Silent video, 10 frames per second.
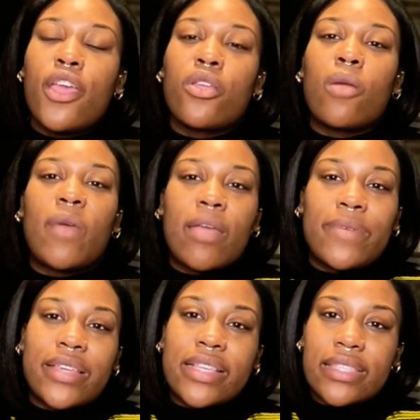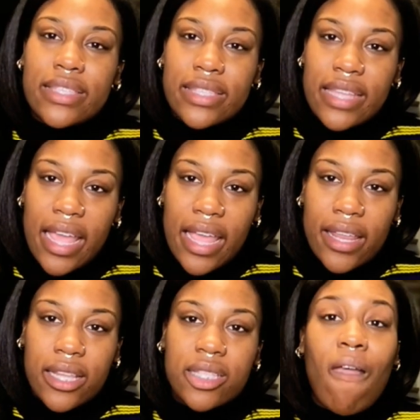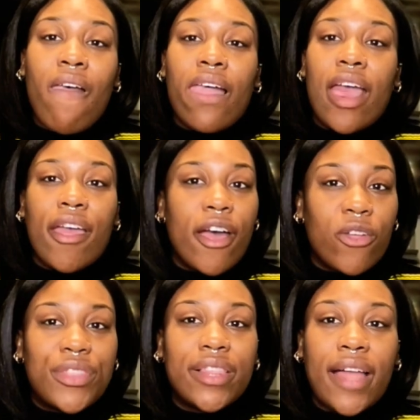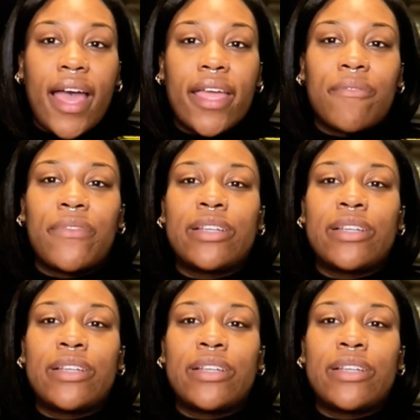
your baby can sustain a healthy life.